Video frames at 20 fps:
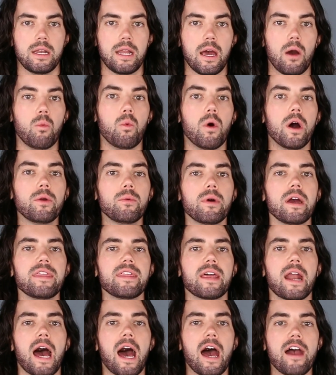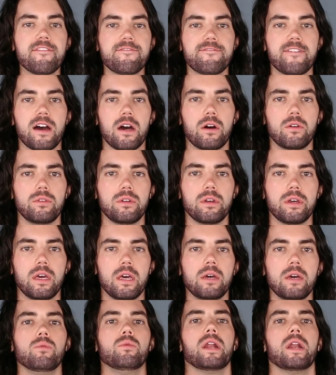Now, one way that I found
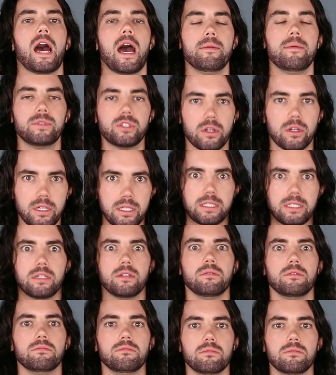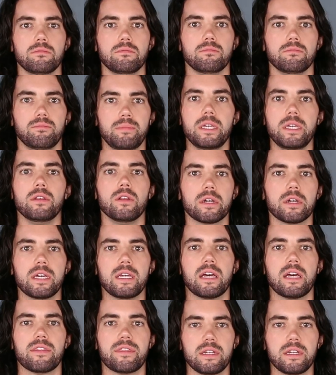when I'm starting to be
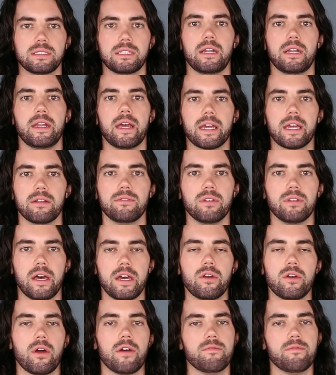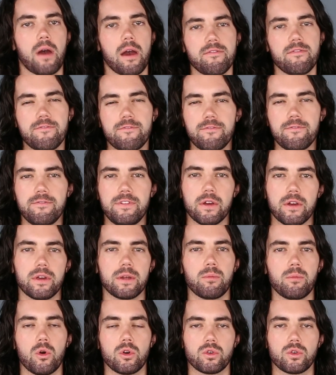looking at things in a negative light, or I'm
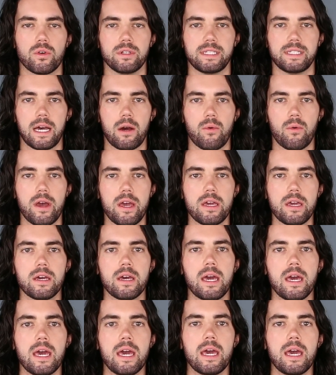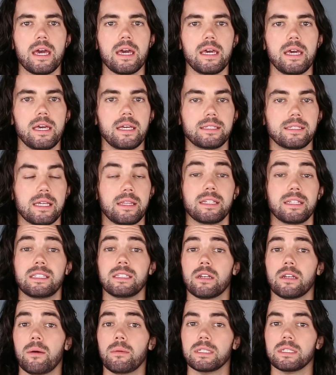veering more towards that way, is, and this
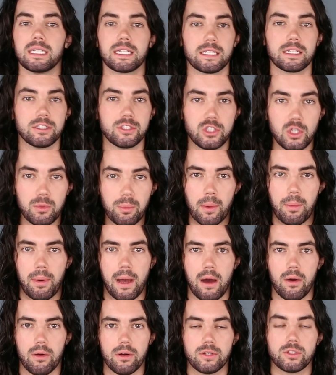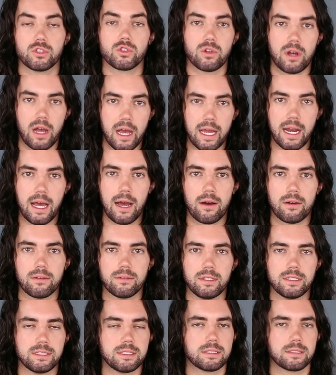is almost like a superpower. Try it
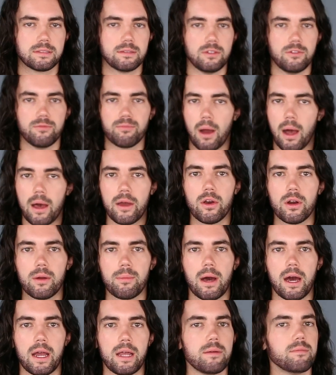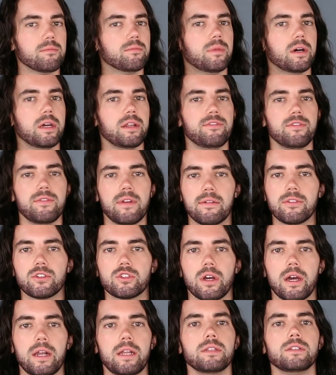out. You've probably heard about it, but if you've never
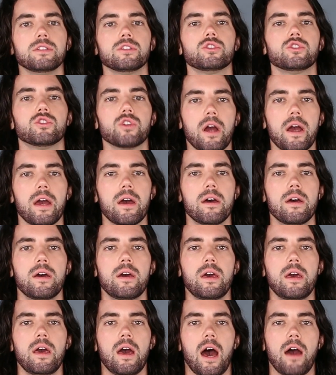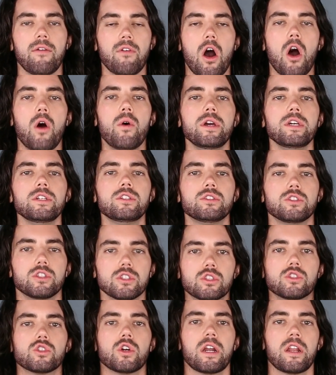tried it, just try it. I've always
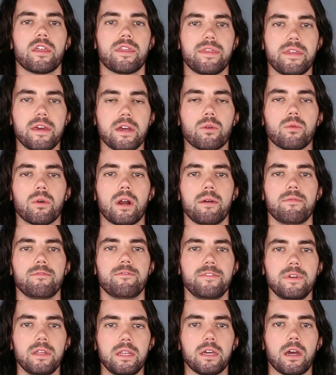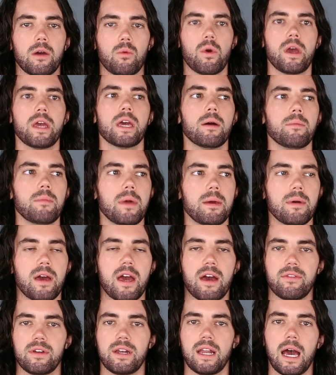just tried to think when I'm feeling, I wake up, maybe I
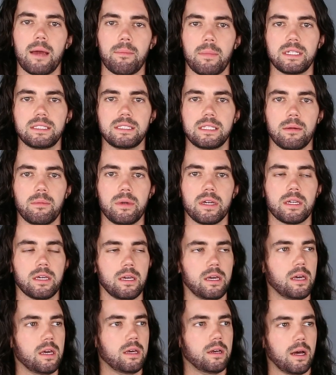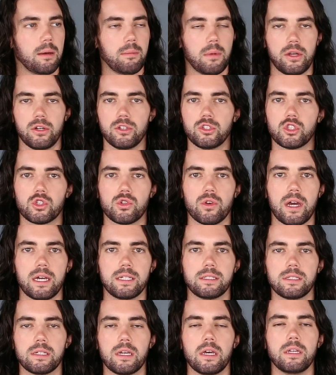have a knot in my stomach, I'm under
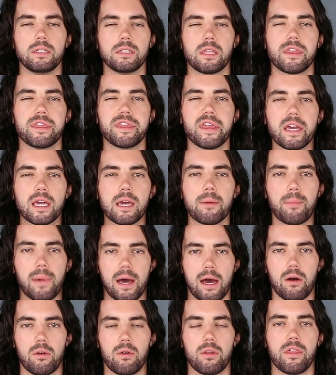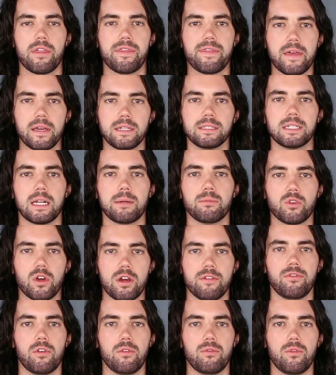stress, to think about the things that I'm
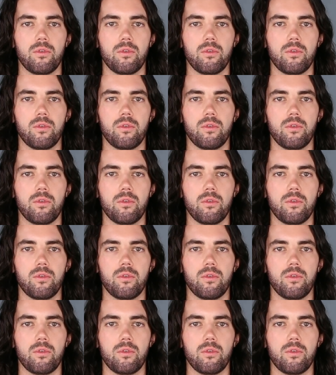grateful